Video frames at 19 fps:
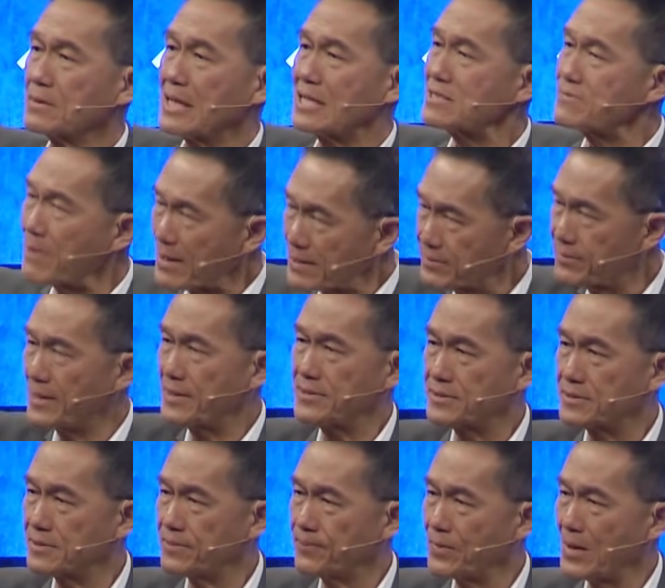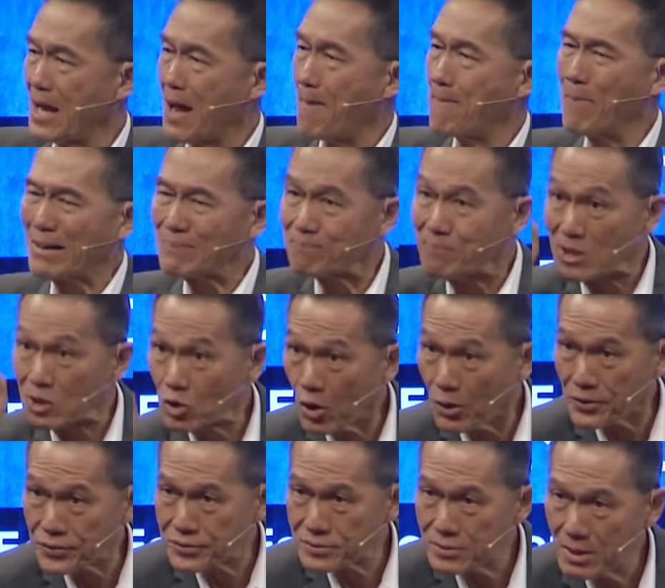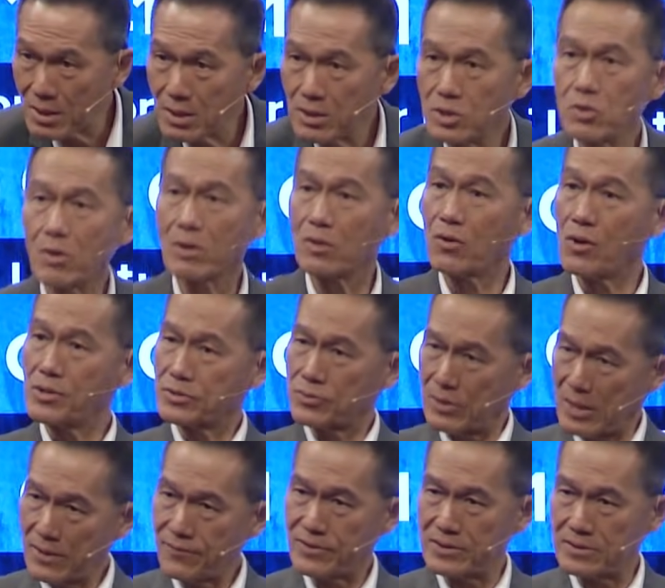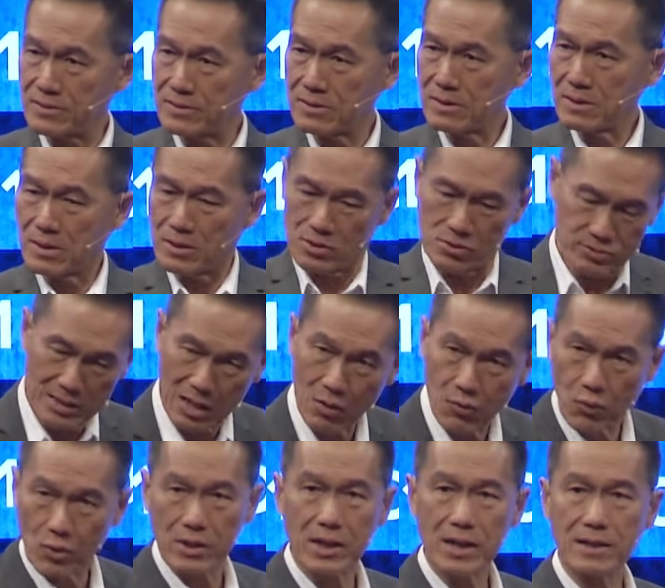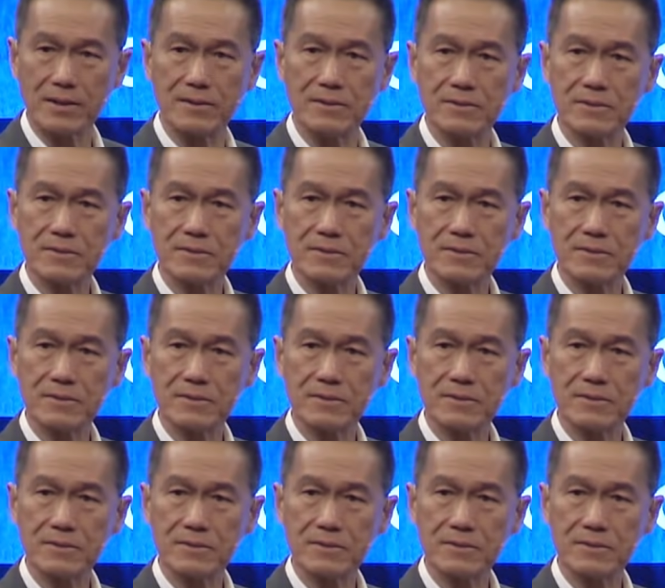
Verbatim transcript: It's by grace. But because you are going to heaven, you now work hard.